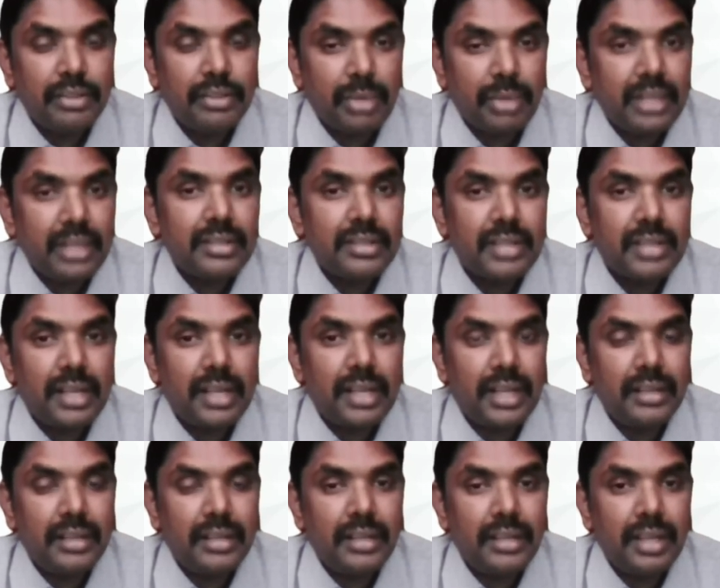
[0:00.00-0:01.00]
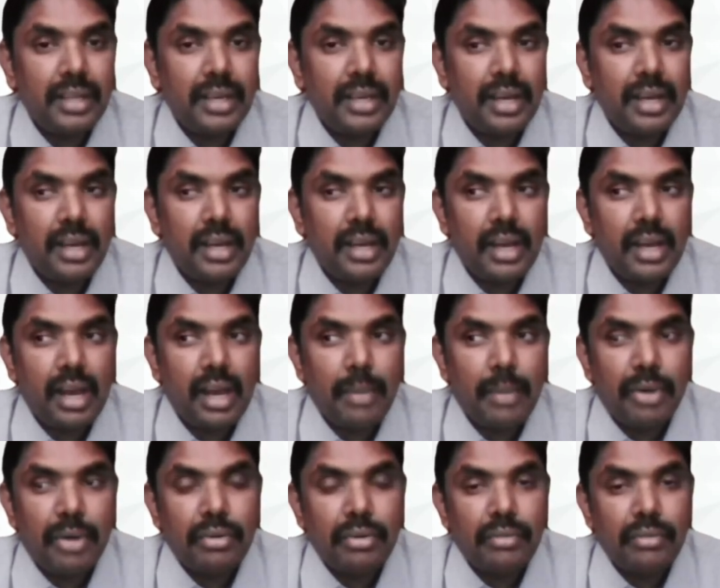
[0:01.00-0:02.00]
to understand that the
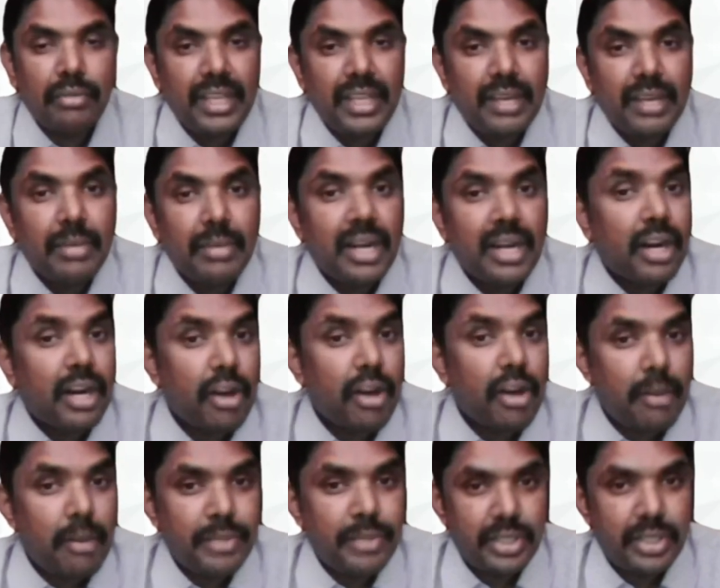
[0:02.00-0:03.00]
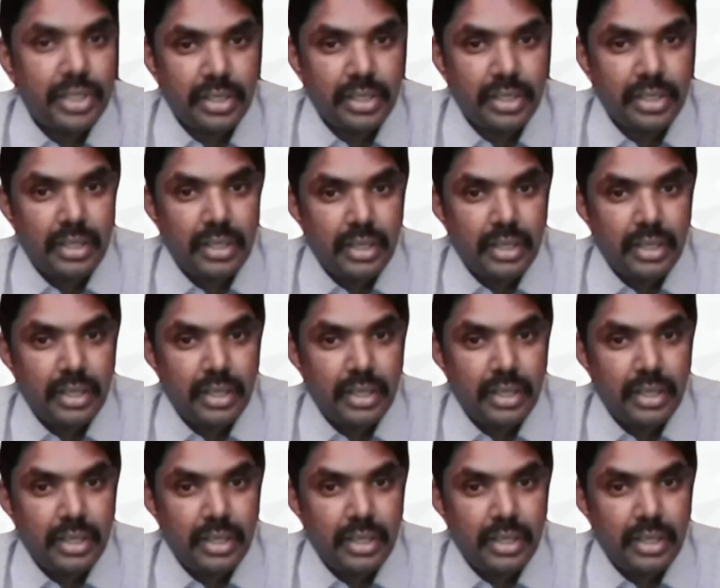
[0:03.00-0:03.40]
amount of EMR adoption